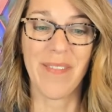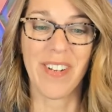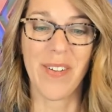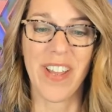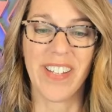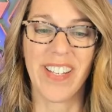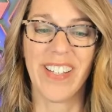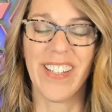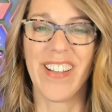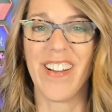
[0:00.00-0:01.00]
I'm gonna go ahead and
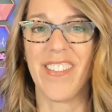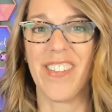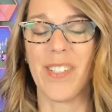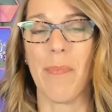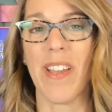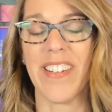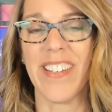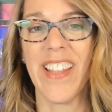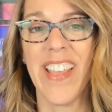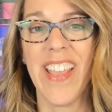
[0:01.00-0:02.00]
click on this
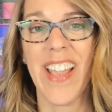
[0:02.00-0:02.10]
button,